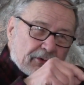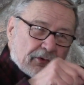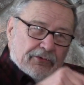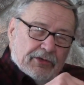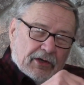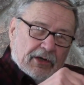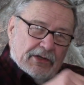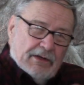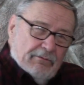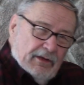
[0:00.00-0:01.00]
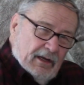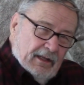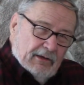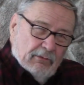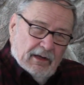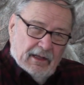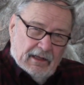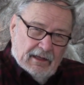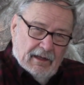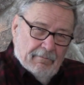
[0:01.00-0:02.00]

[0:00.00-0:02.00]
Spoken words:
new series of nitty gritty